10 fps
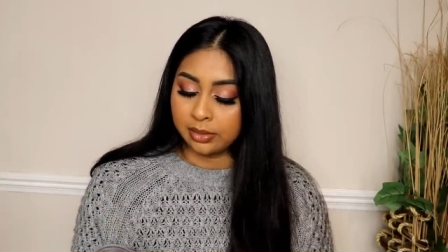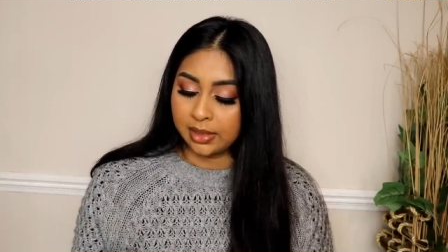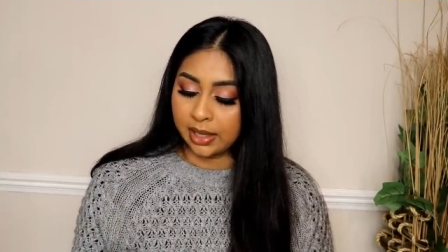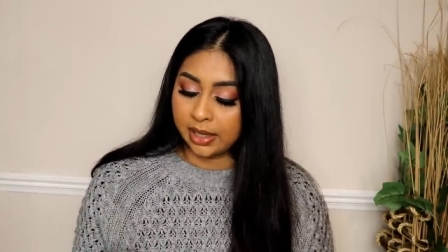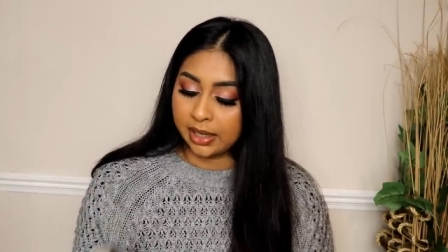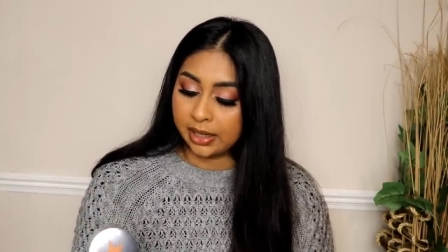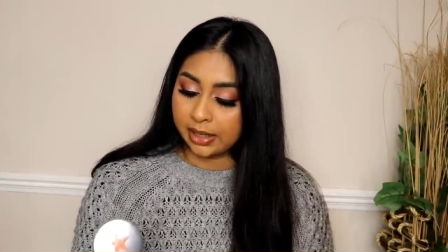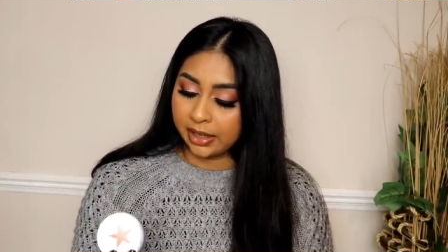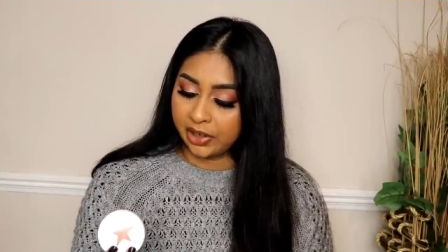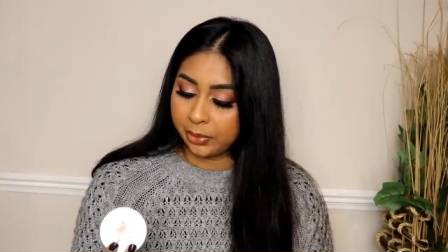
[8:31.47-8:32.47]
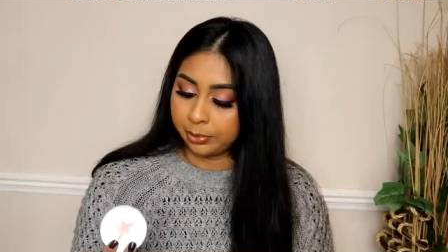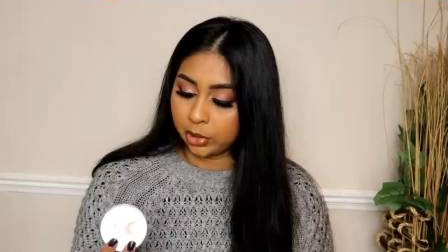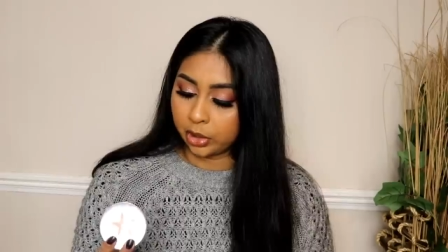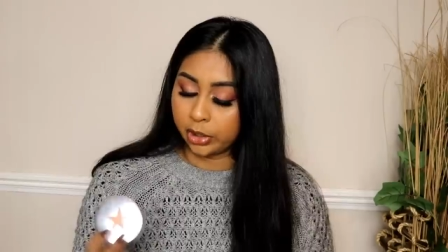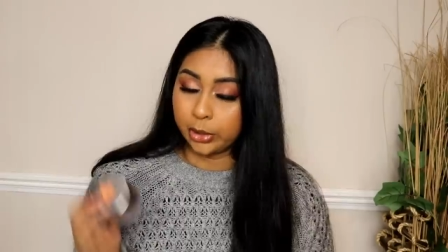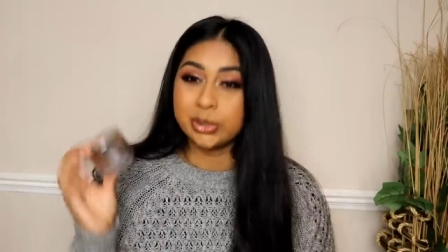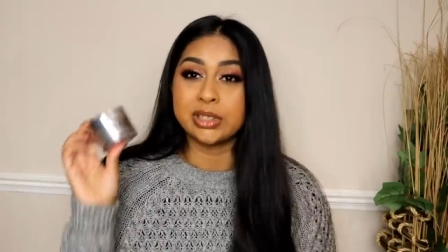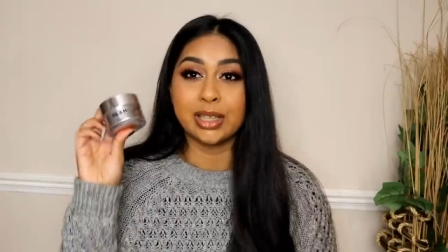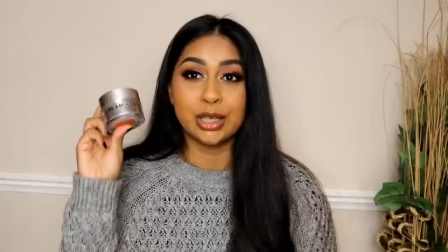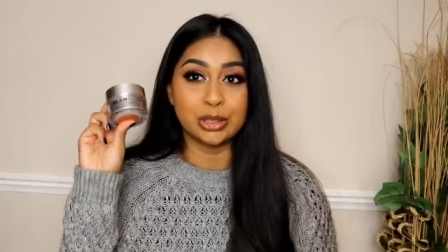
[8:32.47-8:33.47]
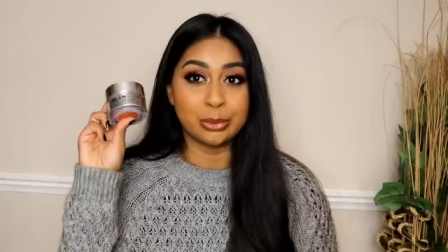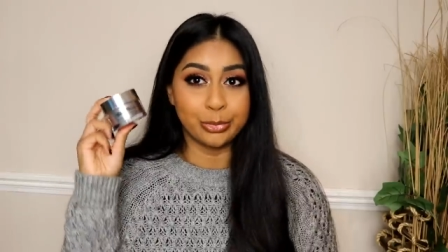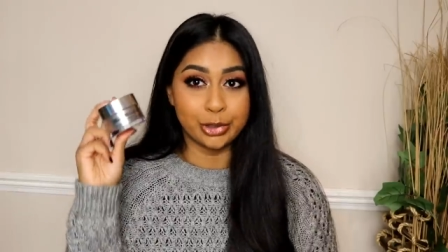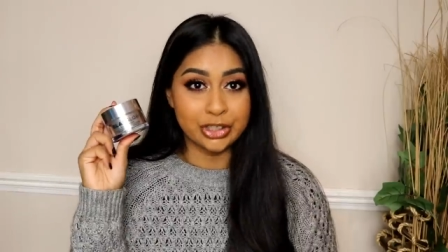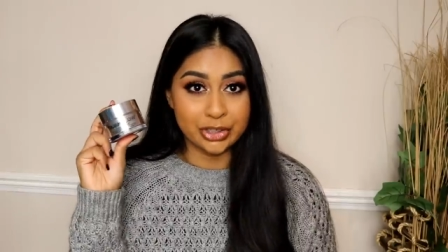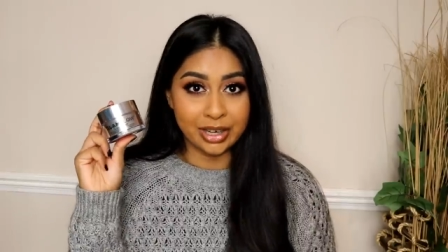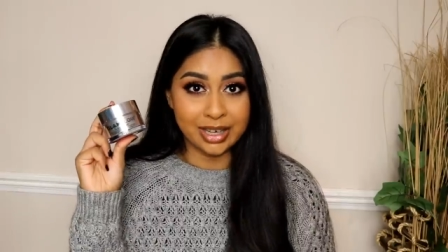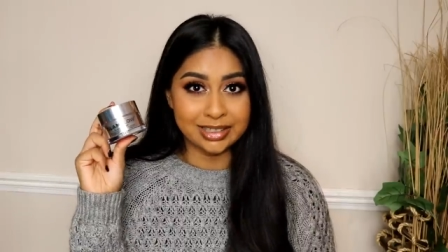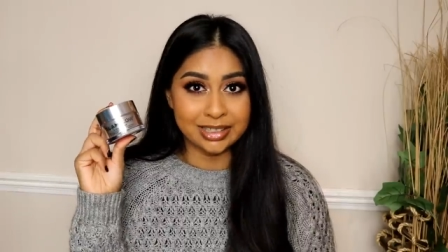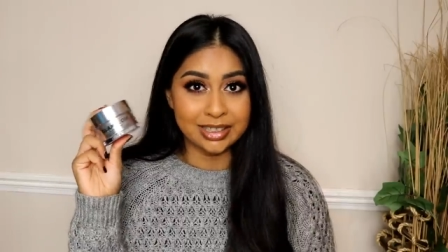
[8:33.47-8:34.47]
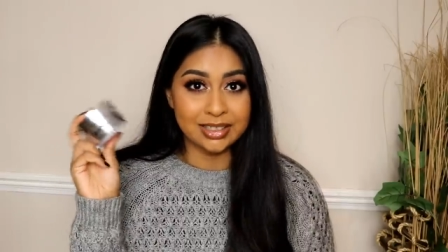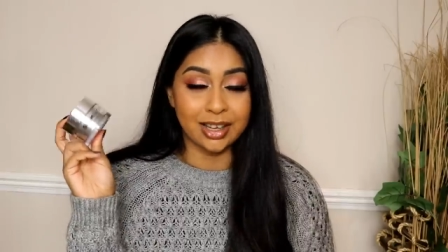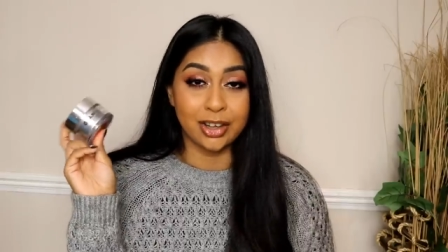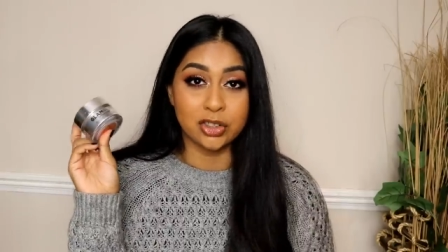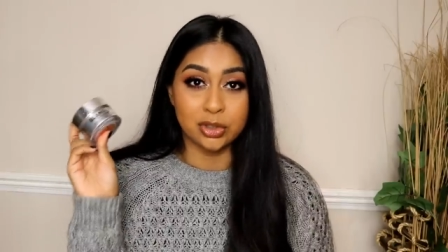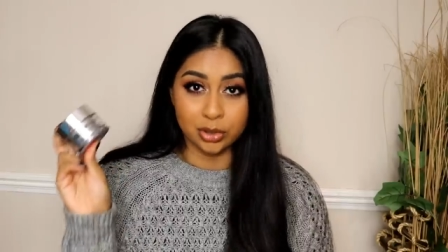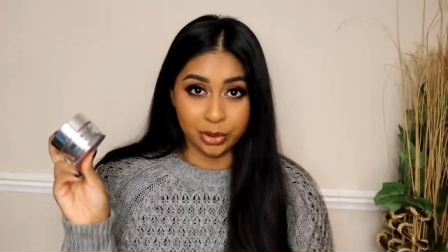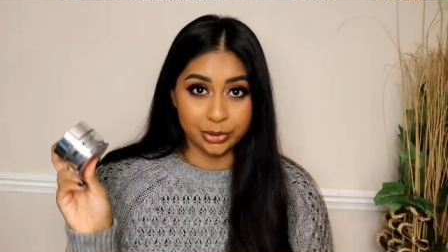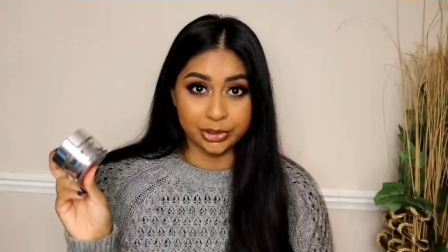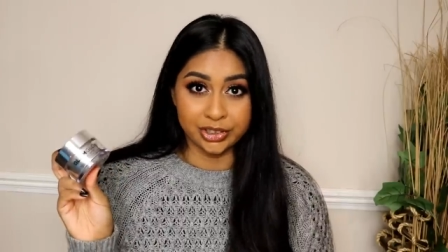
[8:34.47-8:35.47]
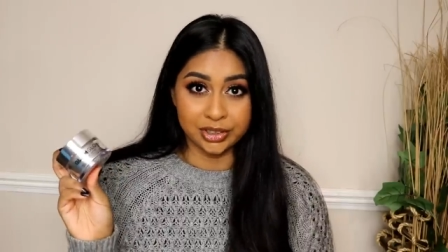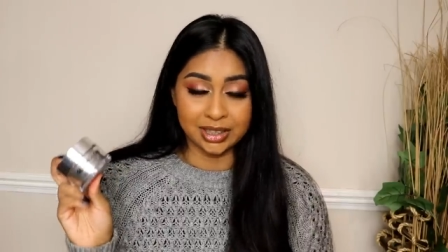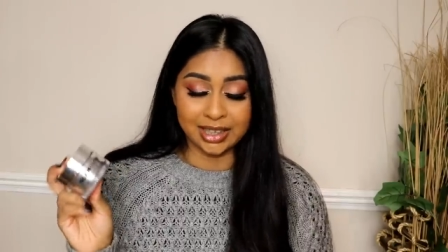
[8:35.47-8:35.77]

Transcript: their um, Glow Starter Moisturizers are so good.